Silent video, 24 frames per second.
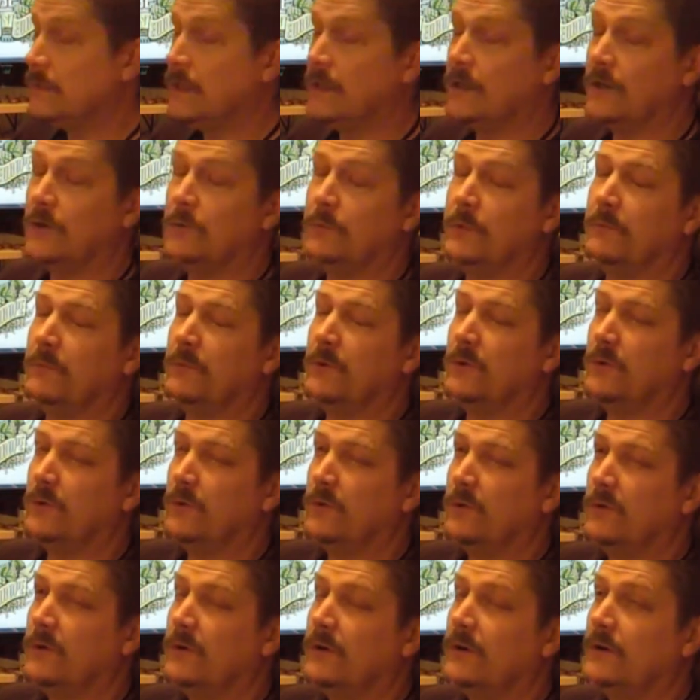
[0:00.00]
a little bit
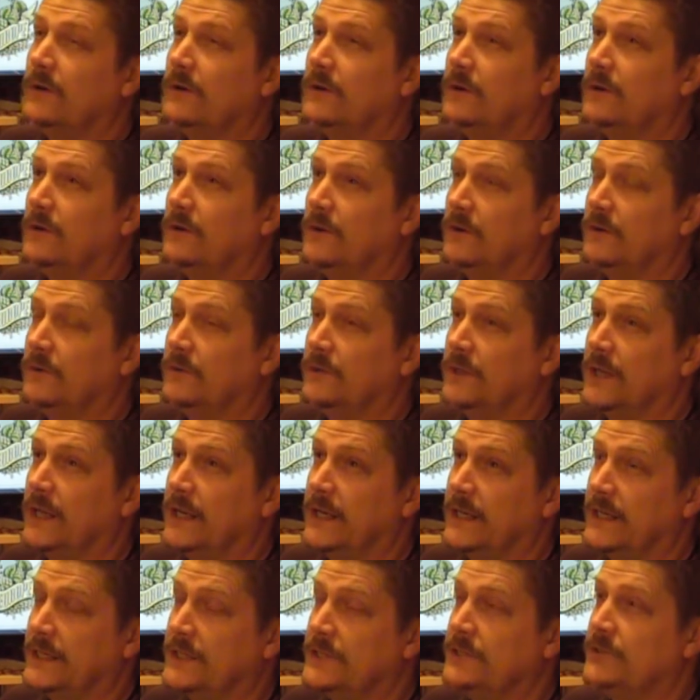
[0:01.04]
more on the
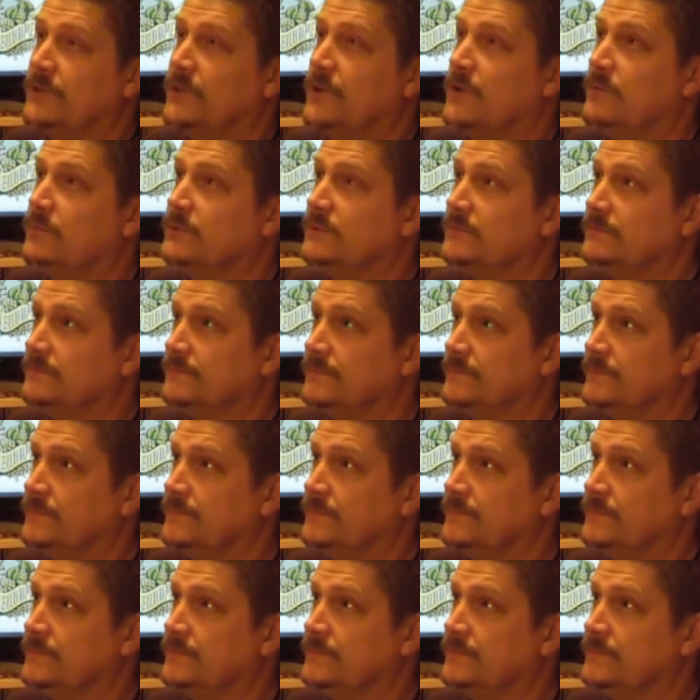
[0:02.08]
late edition hops.